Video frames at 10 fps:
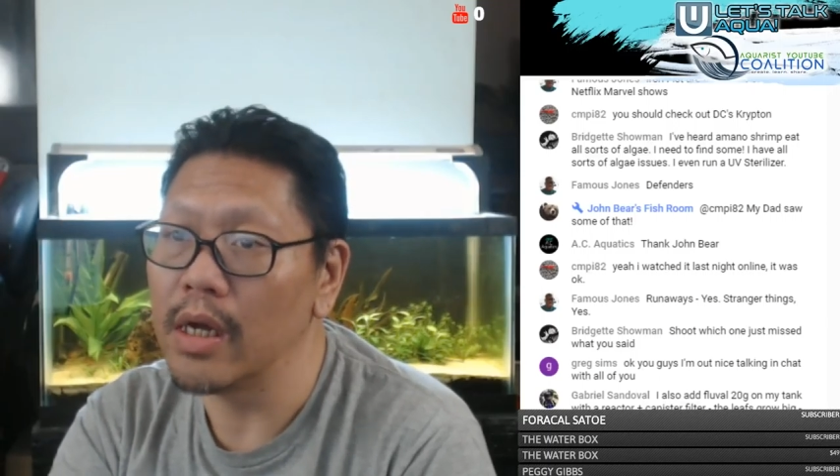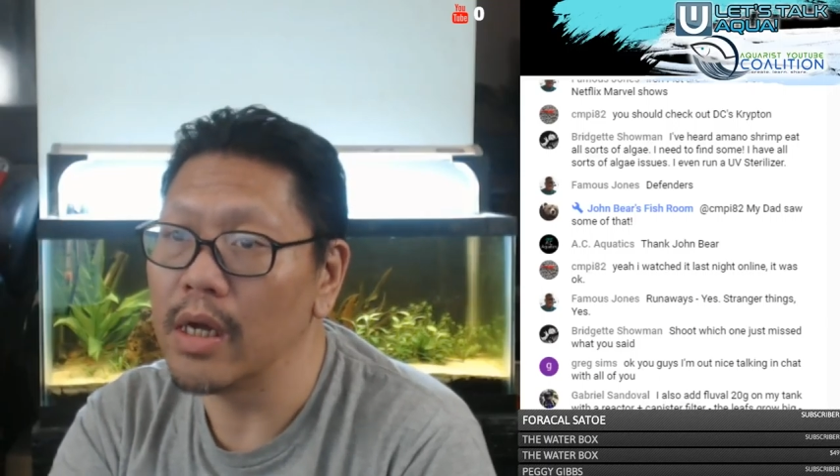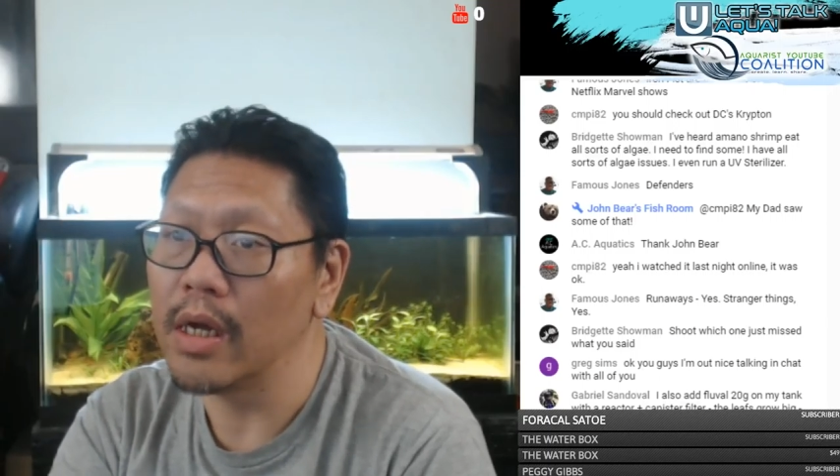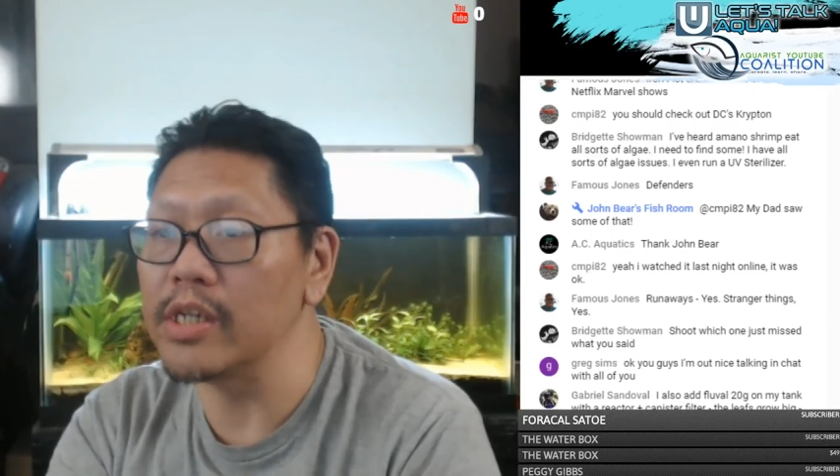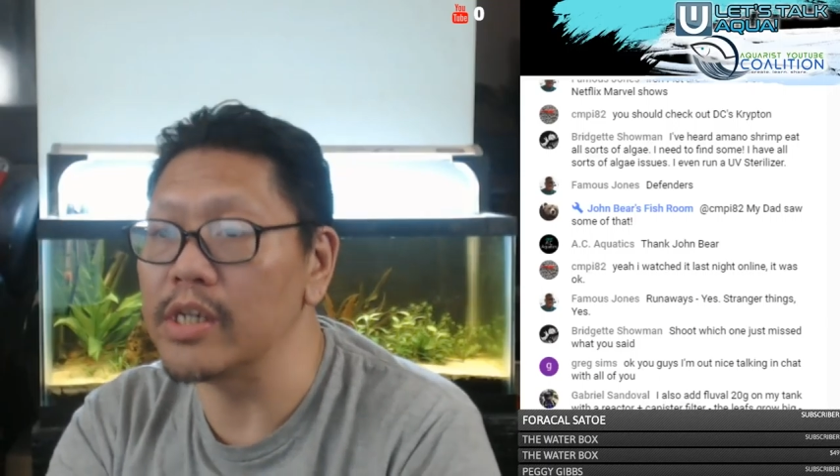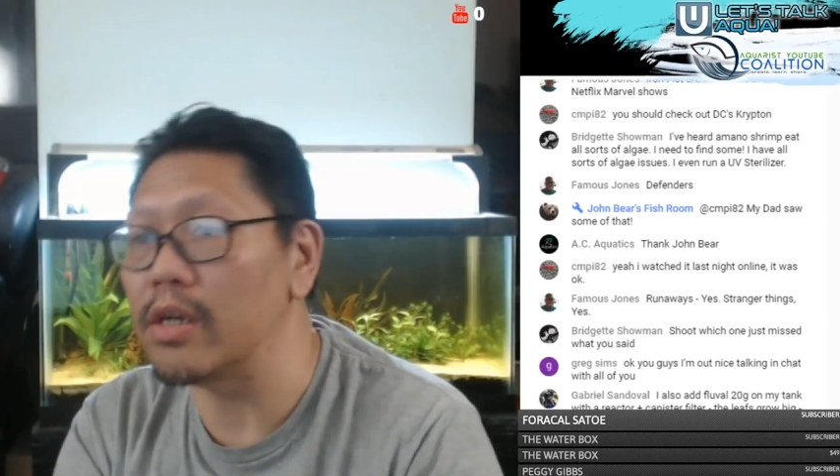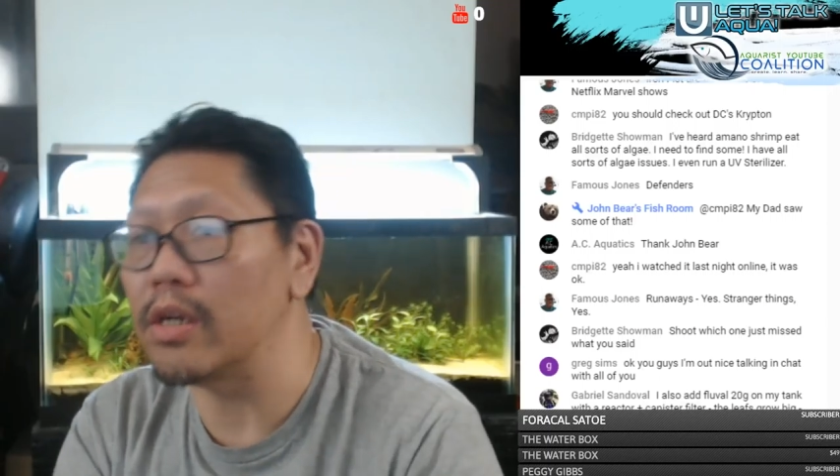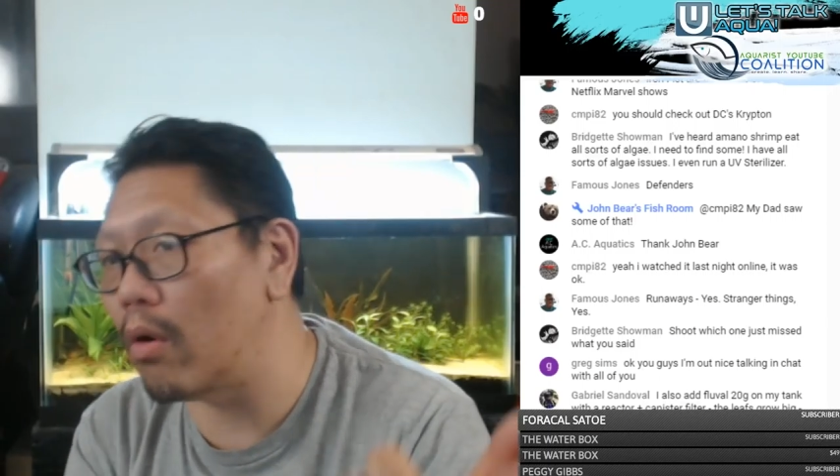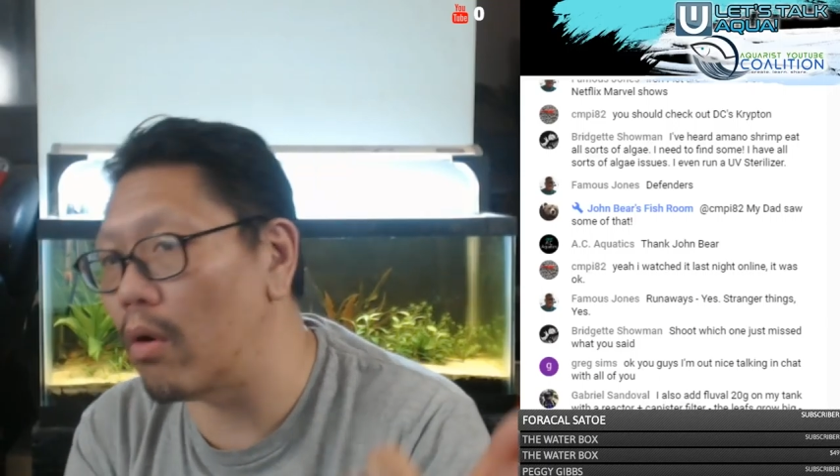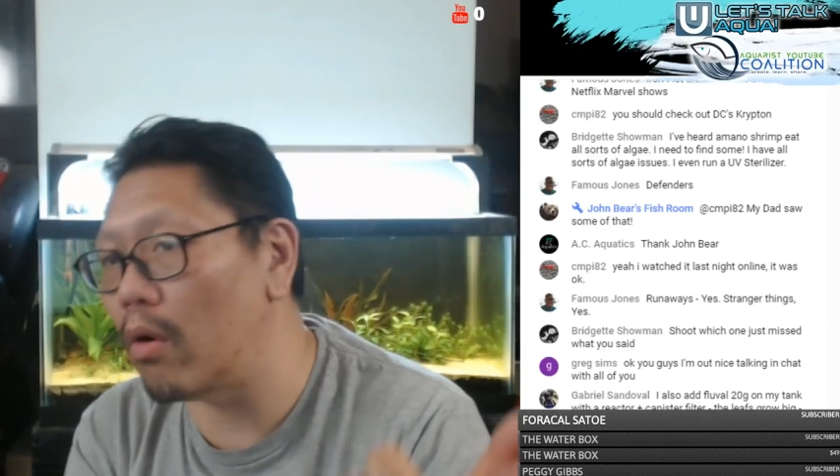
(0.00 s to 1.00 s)
Bridget,
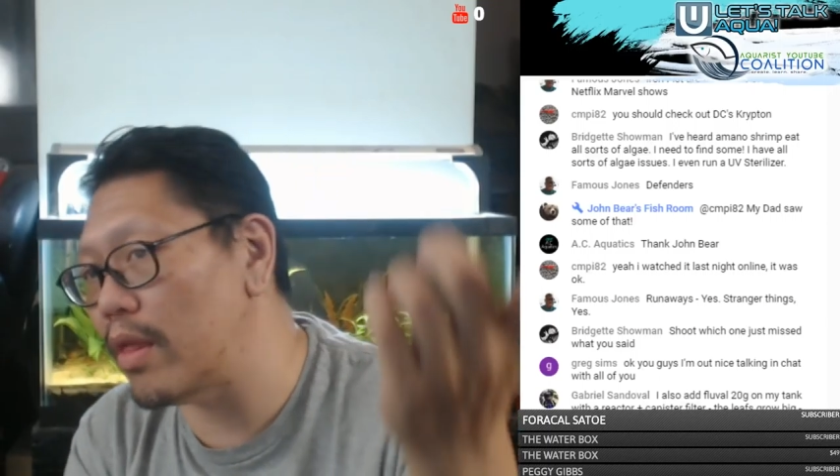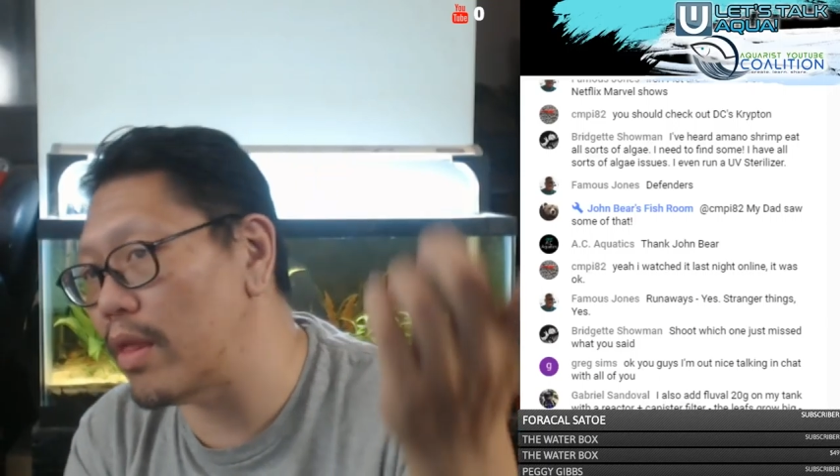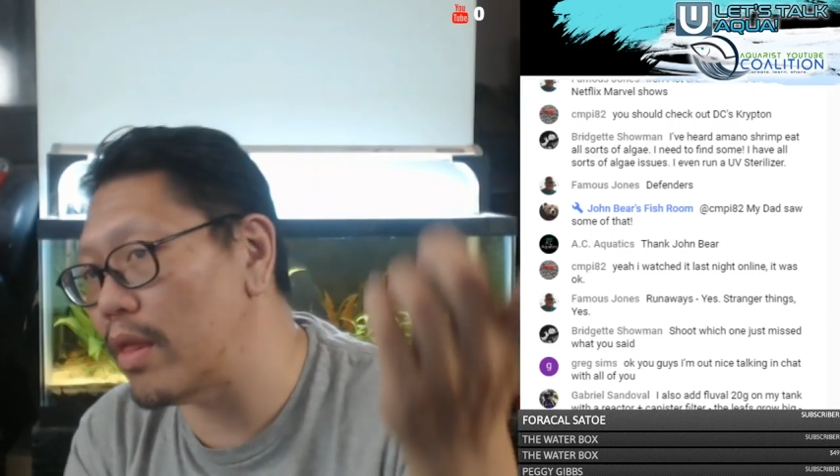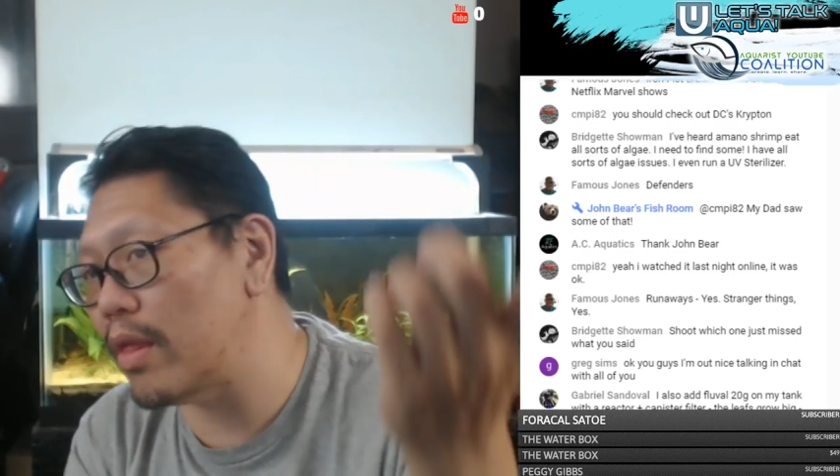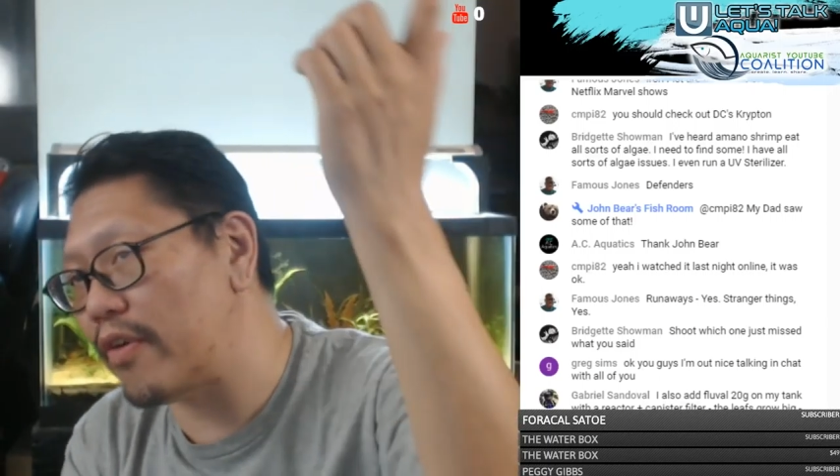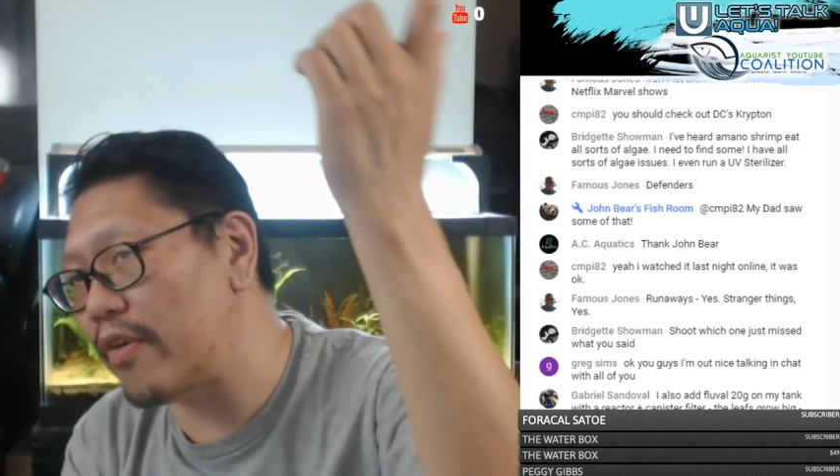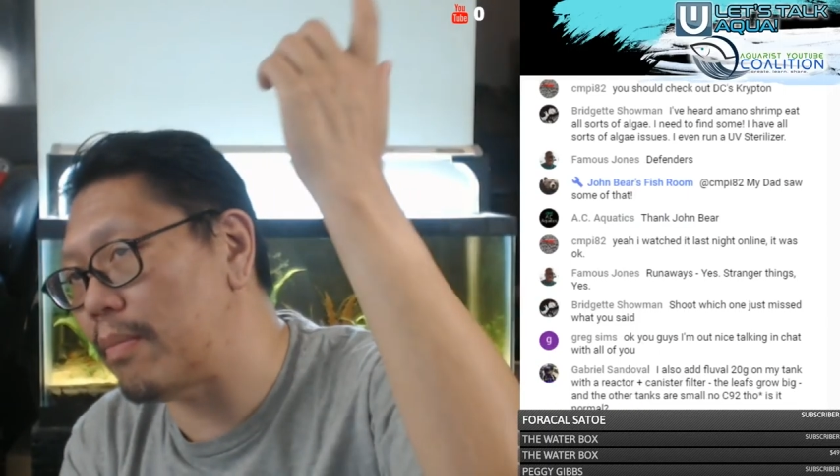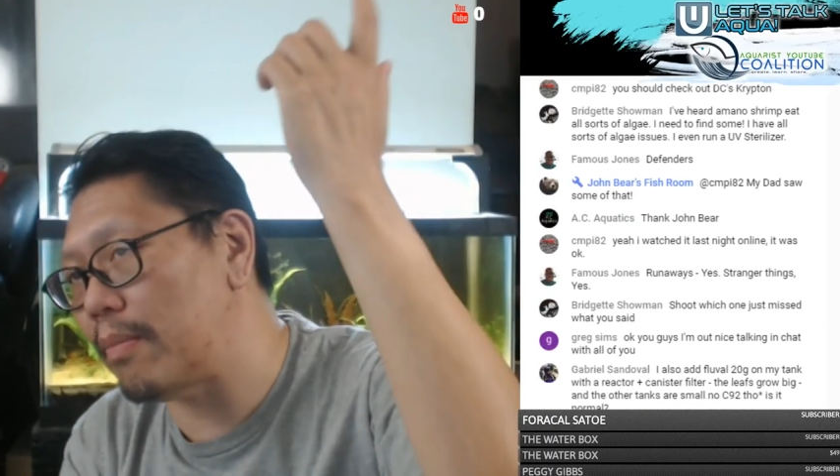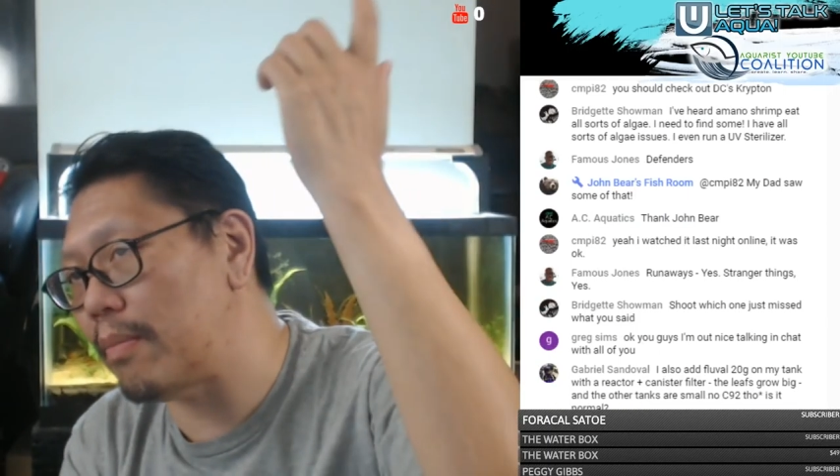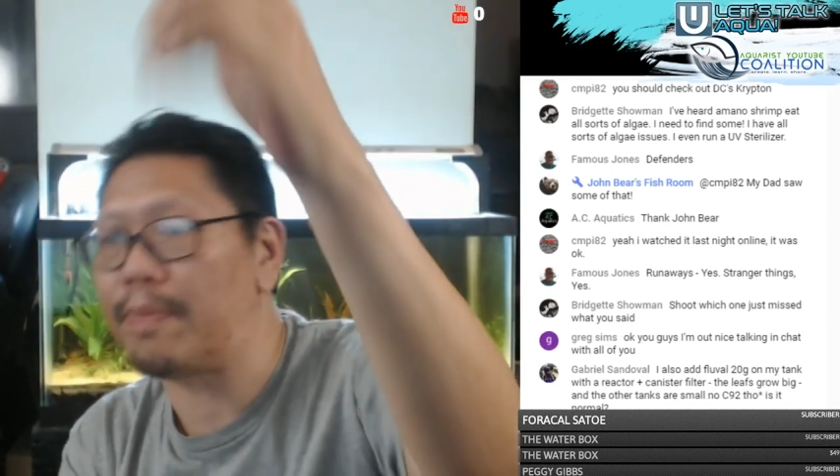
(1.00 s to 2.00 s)
order them from
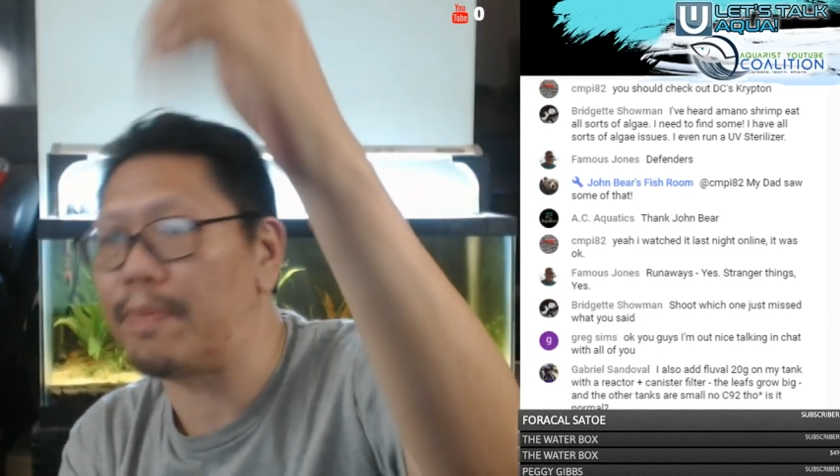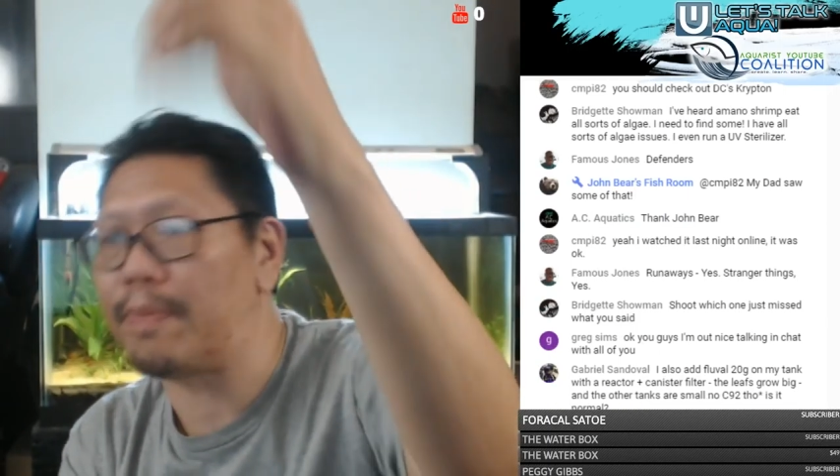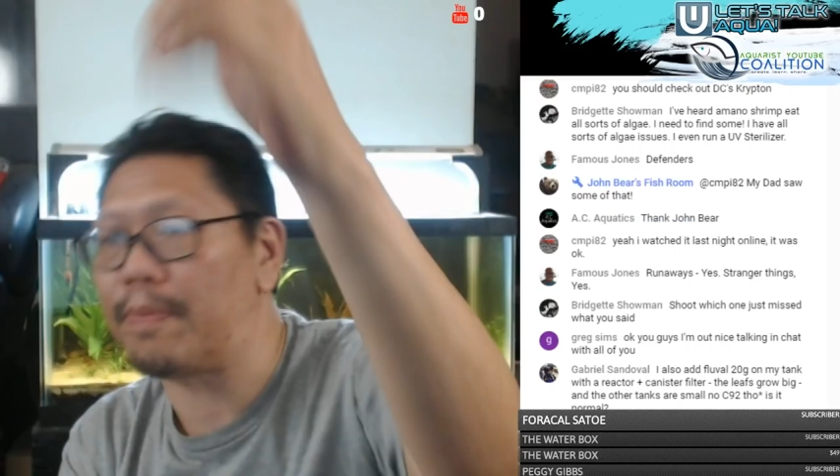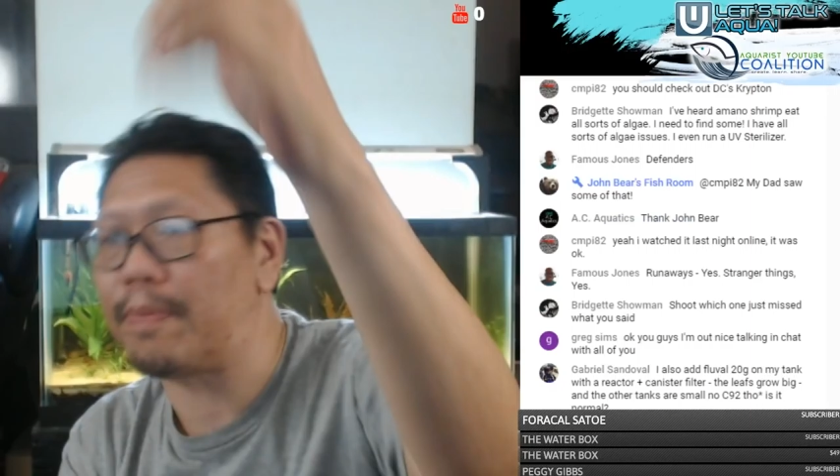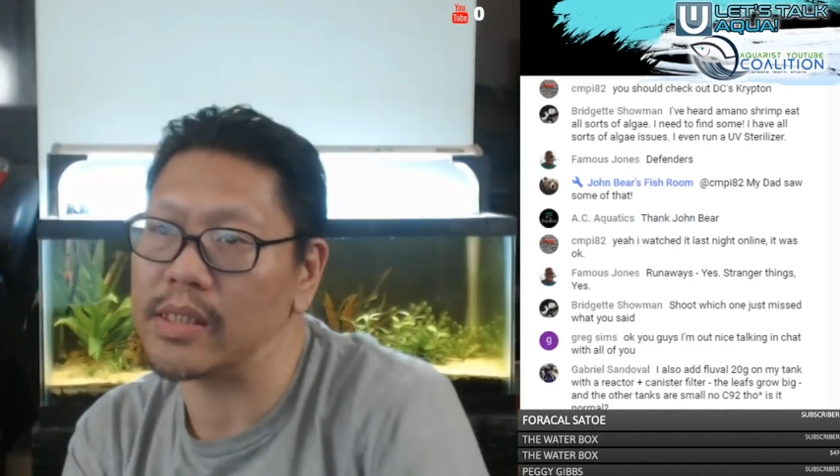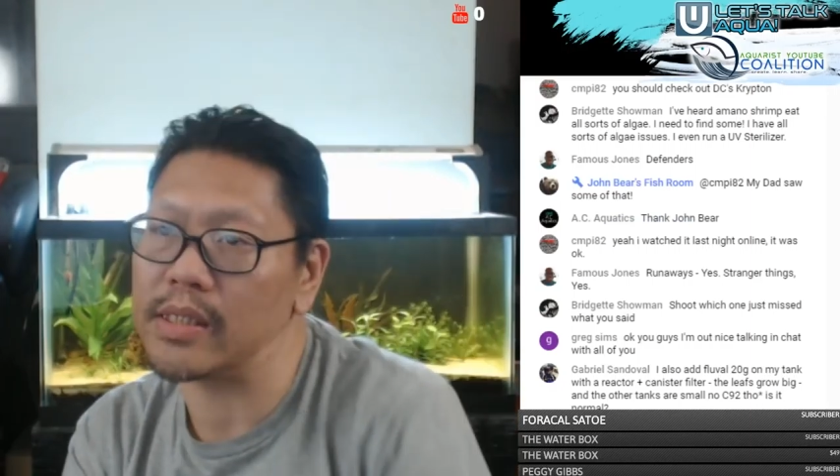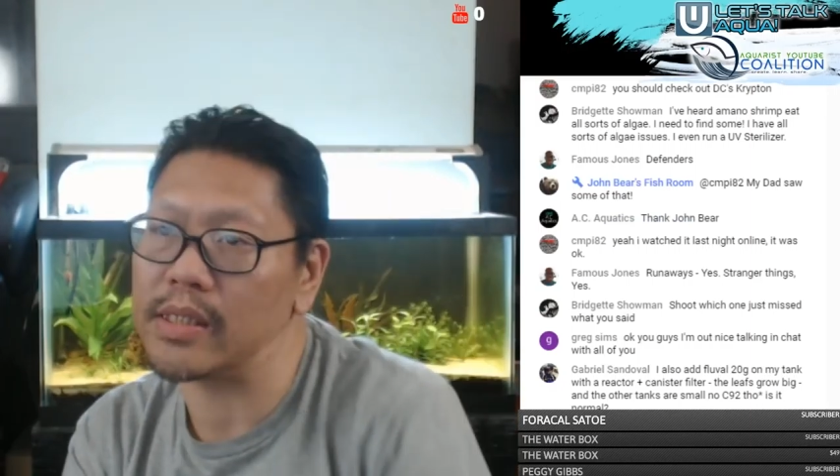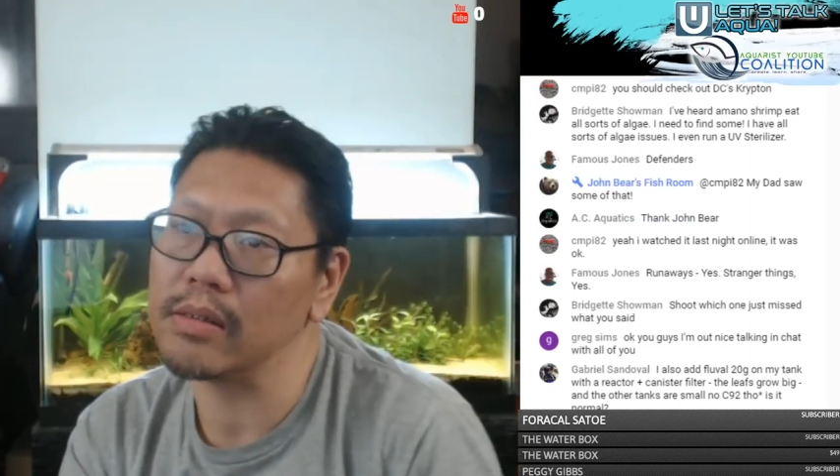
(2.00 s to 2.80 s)
Flip Aquatics.